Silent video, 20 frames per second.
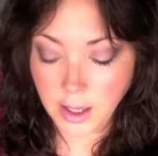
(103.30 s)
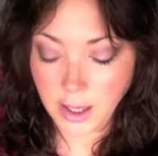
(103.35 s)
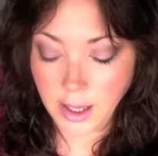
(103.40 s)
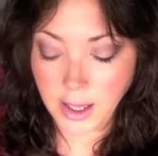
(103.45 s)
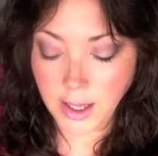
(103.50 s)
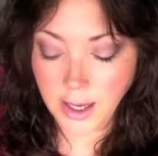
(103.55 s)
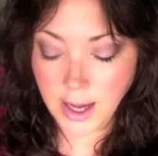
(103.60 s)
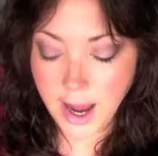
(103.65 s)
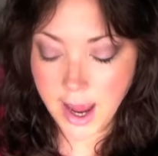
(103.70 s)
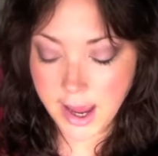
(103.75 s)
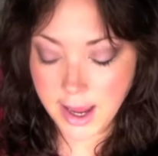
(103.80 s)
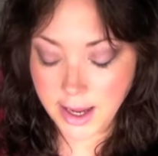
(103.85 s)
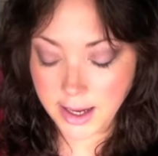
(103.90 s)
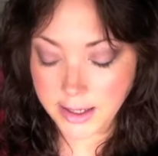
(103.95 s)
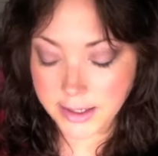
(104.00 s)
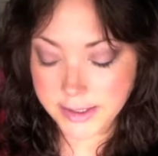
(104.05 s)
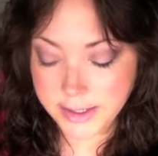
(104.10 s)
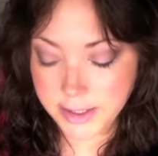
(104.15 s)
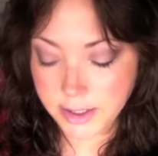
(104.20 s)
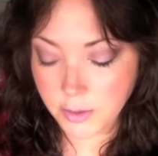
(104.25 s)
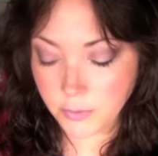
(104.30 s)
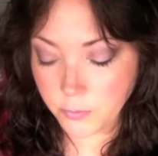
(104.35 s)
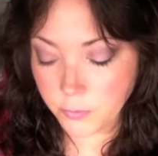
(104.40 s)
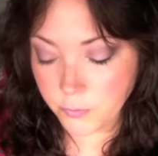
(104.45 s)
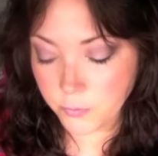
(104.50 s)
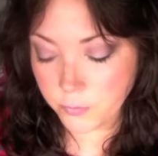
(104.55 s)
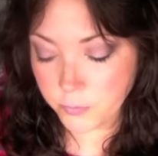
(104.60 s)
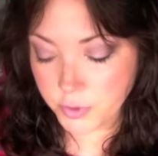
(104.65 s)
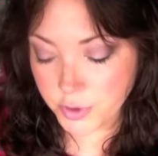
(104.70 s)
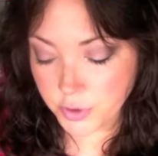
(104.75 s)
It has a
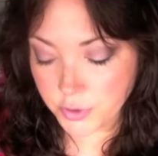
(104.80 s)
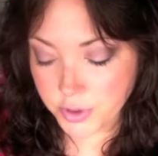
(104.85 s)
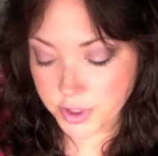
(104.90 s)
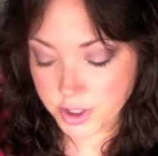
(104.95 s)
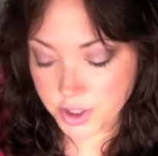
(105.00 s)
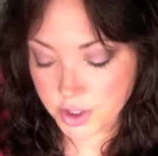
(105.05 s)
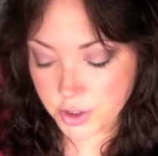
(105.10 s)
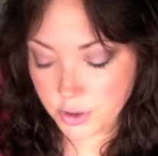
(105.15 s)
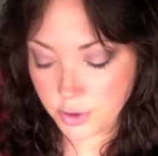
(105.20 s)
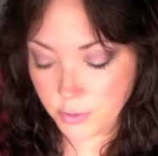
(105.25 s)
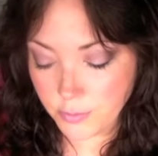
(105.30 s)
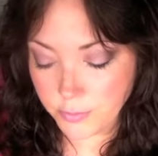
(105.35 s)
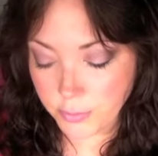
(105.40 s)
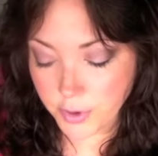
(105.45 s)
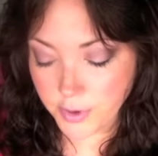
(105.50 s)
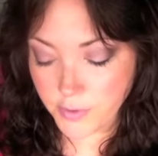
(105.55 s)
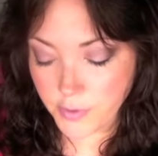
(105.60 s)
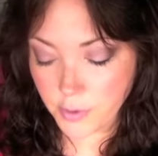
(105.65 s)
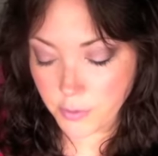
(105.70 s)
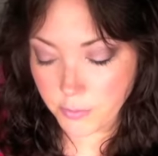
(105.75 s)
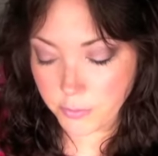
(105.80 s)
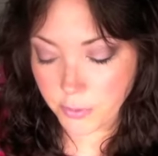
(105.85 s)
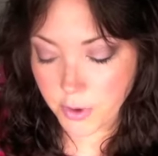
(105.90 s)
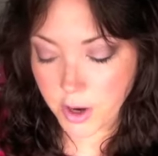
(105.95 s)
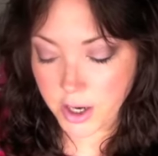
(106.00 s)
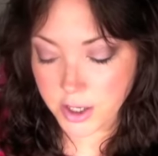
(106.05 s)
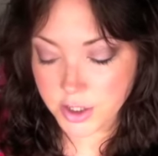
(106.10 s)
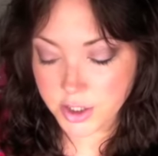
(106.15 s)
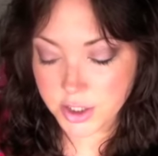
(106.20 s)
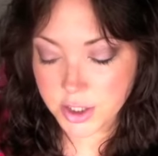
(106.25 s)
traditional bristle
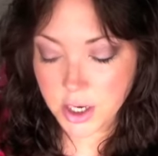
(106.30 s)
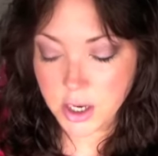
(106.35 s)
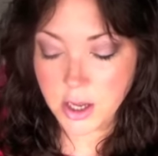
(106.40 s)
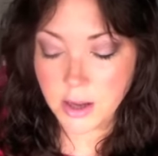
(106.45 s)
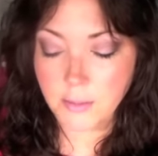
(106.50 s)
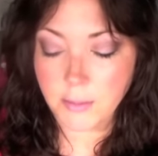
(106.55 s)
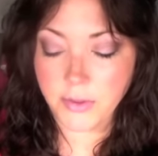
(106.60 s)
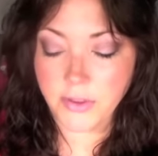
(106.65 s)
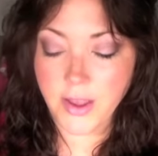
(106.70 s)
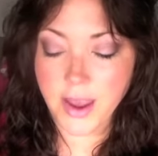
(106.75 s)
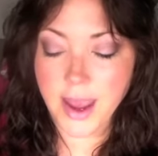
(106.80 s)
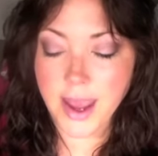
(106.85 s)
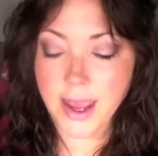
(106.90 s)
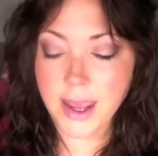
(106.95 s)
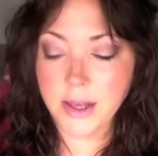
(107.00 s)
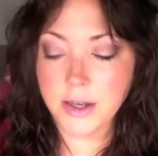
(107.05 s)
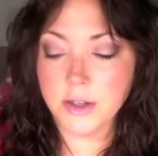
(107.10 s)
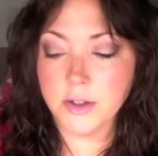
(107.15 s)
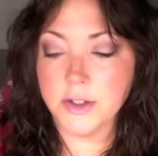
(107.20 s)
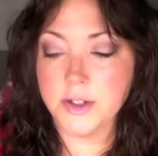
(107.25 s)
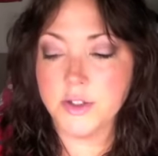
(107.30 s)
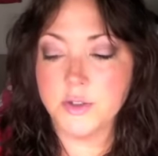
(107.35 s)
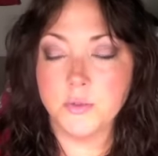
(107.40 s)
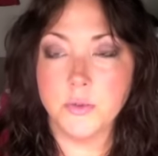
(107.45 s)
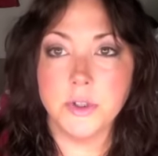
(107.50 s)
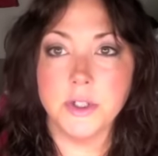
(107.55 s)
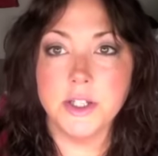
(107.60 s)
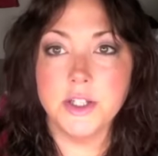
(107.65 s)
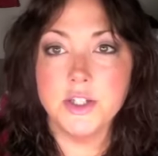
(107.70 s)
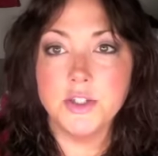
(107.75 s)
brush, but the handle is
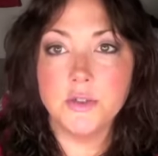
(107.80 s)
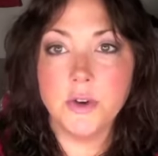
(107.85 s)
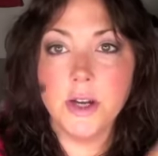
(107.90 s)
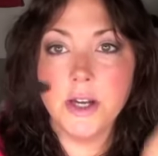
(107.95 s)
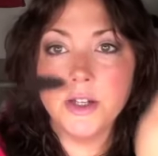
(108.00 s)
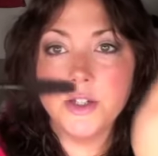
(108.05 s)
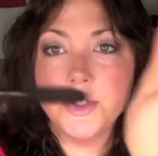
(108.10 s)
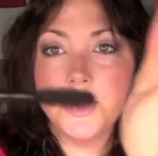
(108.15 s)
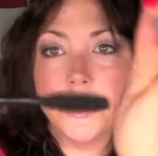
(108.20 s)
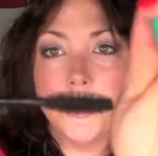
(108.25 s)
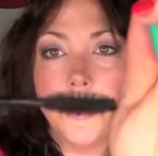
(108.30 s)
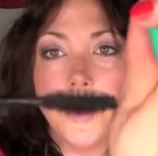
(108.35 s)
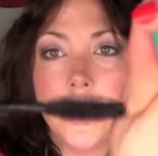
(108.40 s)
really strange. So